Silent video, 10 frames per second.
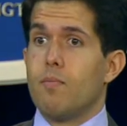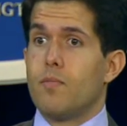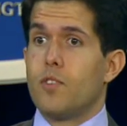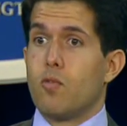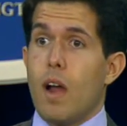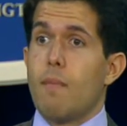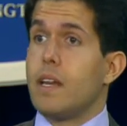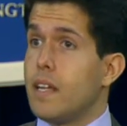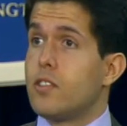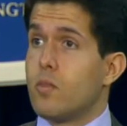So Romney
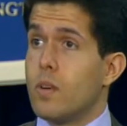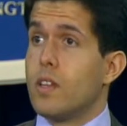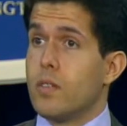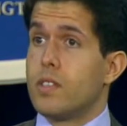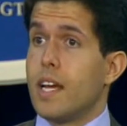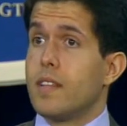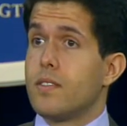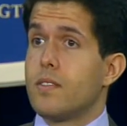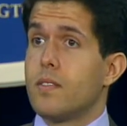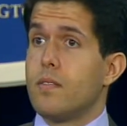needs to win those
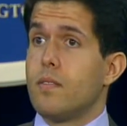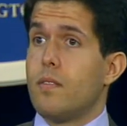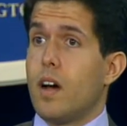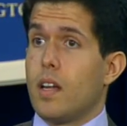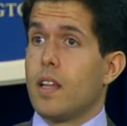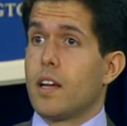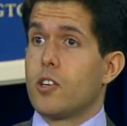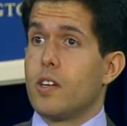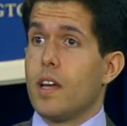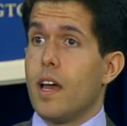states on
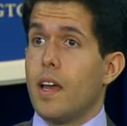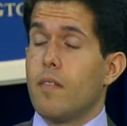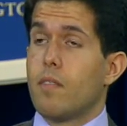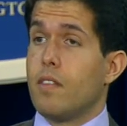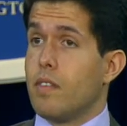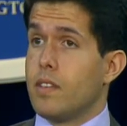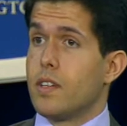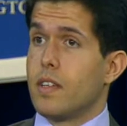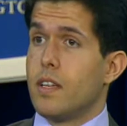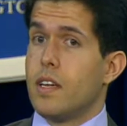Election Day
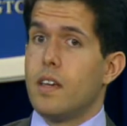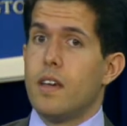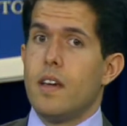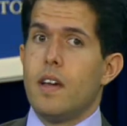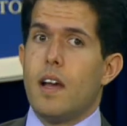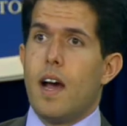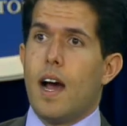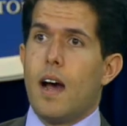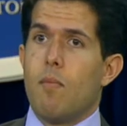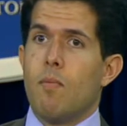convincingly.
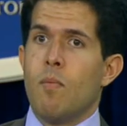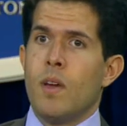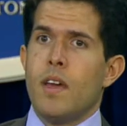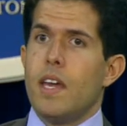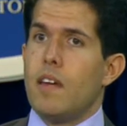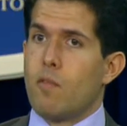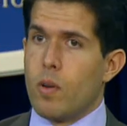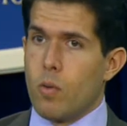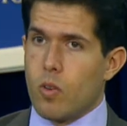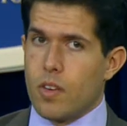If we
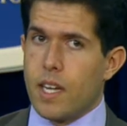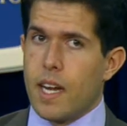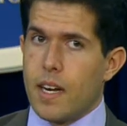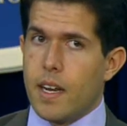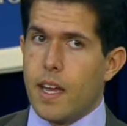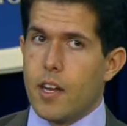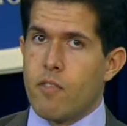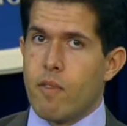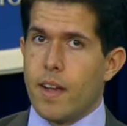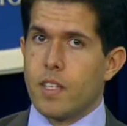were to get an
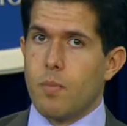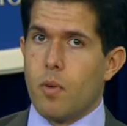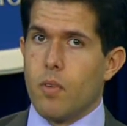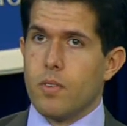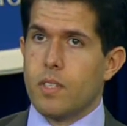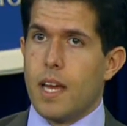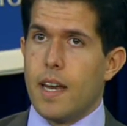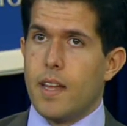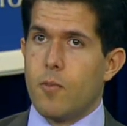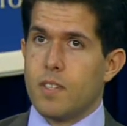indication from exit polls that
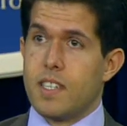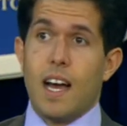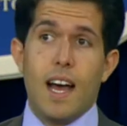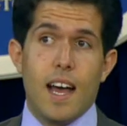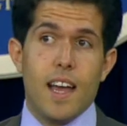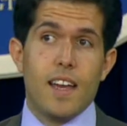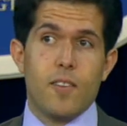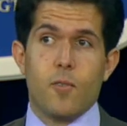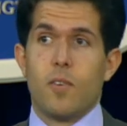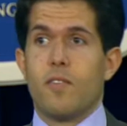it was tied,
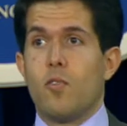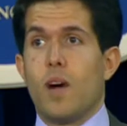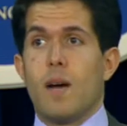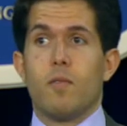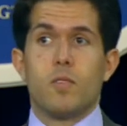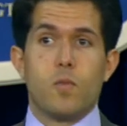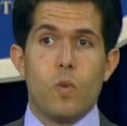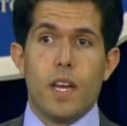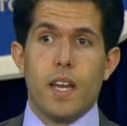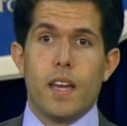or if Obama was
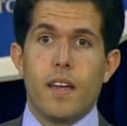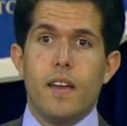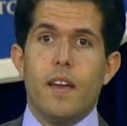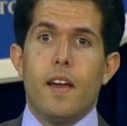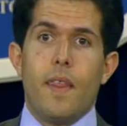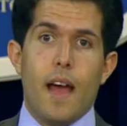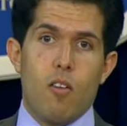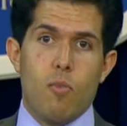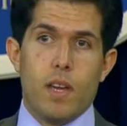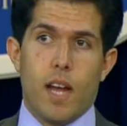winning, that
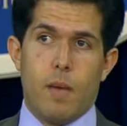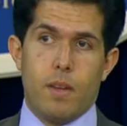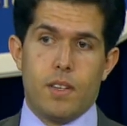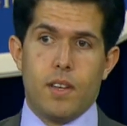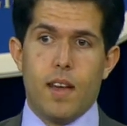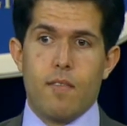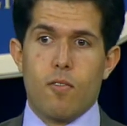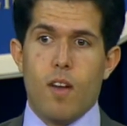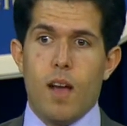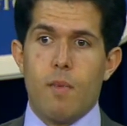would be an ominous sign for
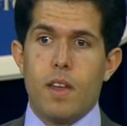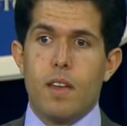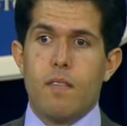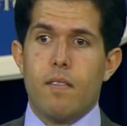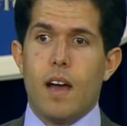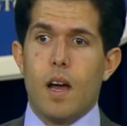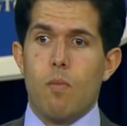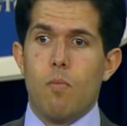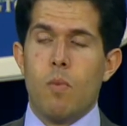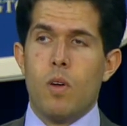Romney.
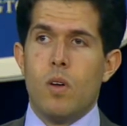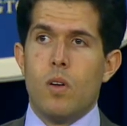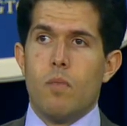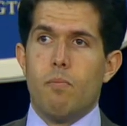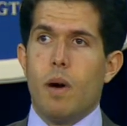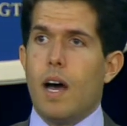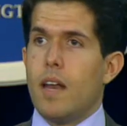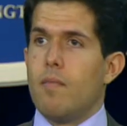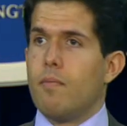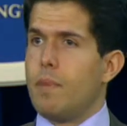
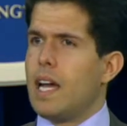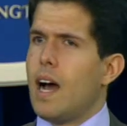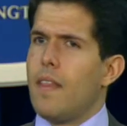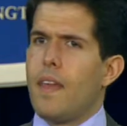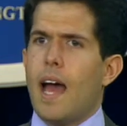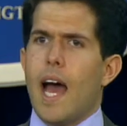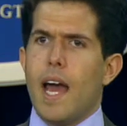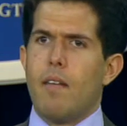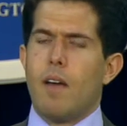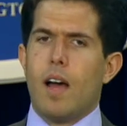But beyond
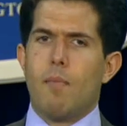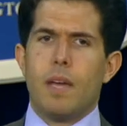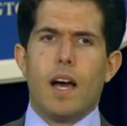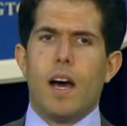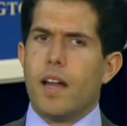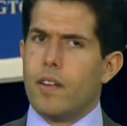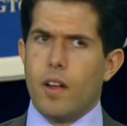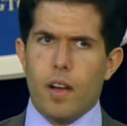that, beyond